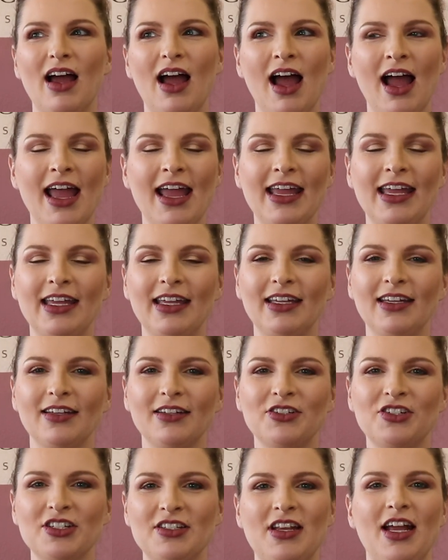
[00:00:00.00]
I
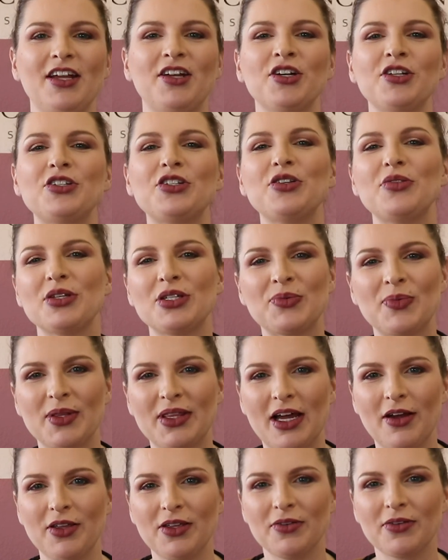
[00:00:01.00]
couldn't do this
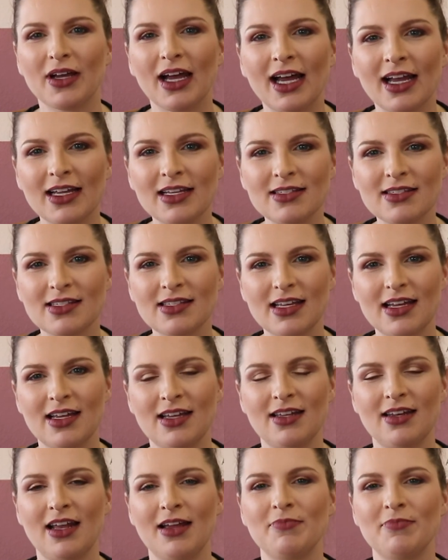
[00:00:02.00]
without you guys, and